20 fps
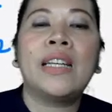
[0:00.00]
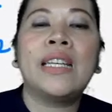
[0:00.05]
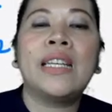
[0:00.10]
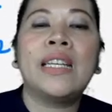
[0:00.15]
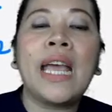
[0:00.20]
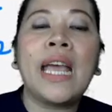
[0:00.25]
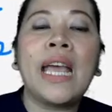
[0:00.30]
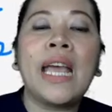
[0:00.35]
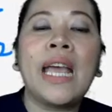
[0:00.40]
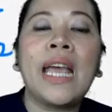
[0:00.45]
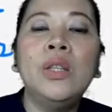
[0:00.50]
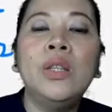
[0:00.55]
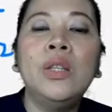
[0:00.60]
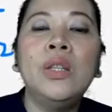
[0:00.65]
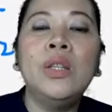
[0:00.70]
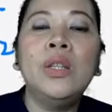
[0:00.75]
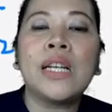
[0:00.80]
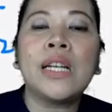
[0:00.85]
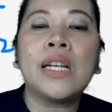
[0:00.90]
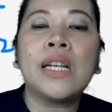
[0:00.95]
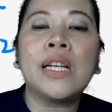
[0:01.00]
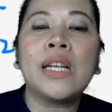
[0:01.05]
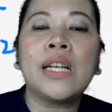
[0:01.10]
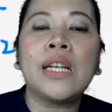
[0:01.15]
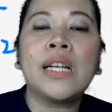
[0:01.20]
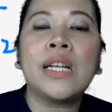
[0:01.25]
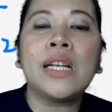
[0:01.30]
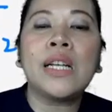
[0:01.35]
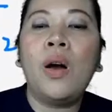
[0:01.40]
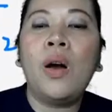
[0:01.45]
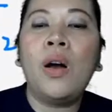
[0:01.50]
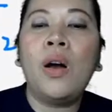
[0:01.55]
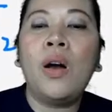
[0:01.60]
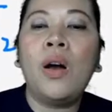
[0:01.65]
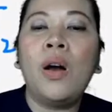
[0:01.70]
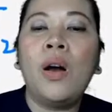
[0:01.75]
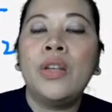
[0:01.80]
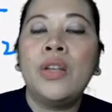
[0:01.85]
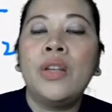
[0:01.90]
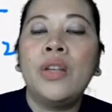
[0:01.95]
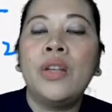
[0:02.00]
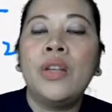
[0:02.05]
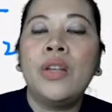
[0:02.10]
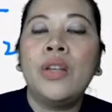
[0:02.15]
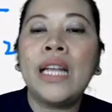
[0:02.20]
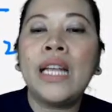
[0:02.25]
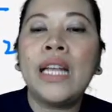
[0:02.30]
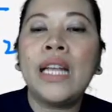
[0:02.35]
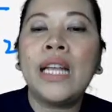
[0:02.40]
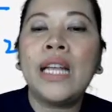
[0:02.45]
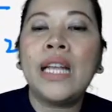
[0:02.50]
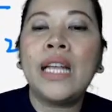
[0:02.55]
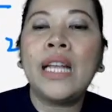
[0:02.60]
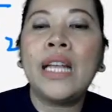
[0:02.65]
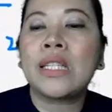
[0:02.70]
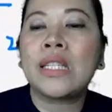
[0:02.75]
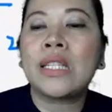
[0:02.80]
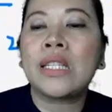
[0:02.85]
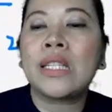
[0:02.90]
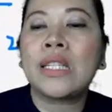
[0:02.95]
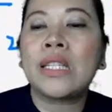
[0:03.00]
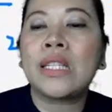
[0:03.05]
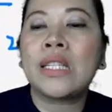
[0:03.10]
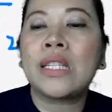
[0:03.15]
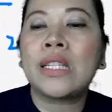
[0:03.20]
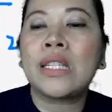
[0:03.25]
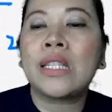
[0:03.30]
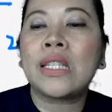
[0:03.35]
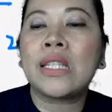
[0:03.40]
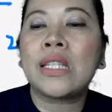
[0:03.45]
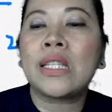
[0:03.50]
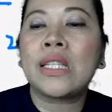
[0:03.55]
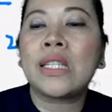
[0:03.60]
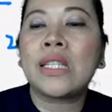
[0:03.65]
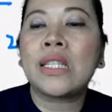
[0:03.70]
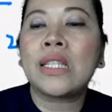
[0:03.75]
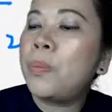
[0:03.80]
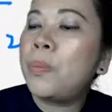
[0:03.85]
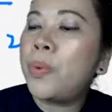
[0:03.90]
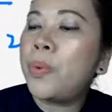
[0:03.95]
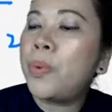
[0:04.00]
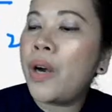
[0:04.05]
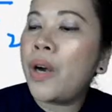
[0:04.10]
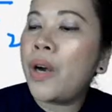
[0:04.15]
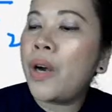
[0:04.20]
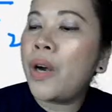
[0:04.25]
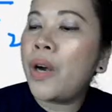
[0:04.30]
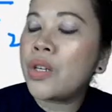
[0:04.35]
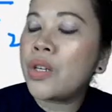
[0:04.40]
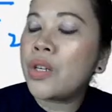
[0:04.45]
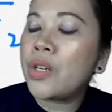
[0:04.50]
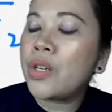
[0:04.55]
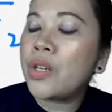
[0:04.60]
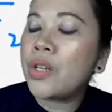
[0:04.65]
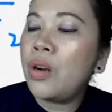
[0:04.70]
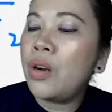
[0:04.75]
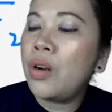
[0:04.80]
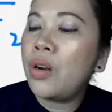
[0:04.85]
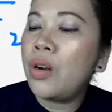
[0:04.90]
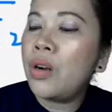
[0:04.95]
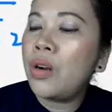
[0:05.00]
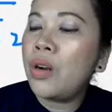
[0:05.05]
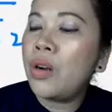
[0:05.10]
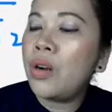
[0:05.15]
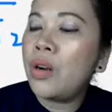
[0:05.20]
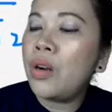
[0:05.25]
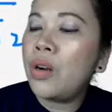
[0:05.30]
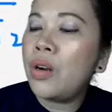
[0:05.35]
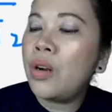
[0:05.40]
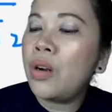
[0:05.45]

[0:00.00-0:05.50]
Gay-Lussac's law, your Gay-Lussac's law will be pressure over